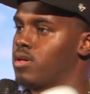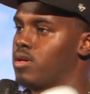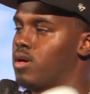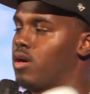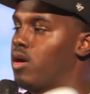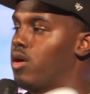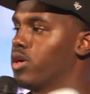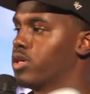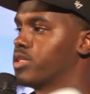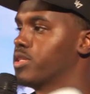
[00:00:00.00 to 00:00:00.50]

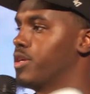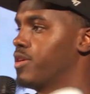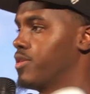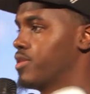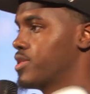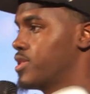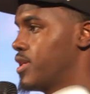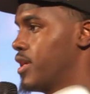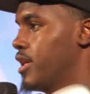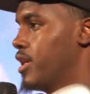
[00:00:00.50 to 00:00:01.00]
hard to
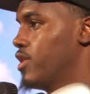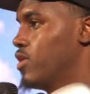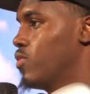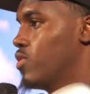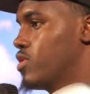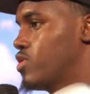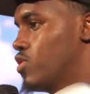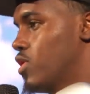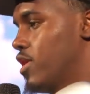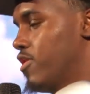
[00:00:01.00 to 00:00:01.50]
understand the
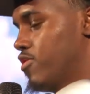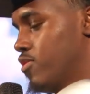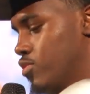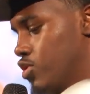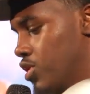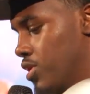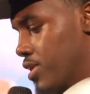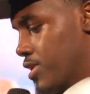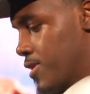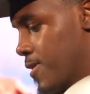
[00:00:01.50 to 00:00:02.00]
withdrawal from
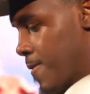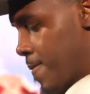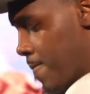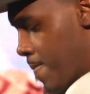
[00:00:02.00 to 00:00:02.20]
drugs.